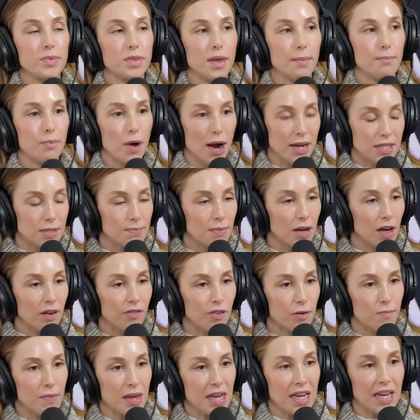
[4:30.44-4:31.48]
the breast milk
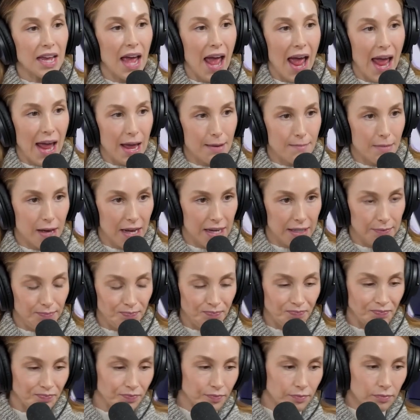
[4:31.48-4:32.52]
for me came in,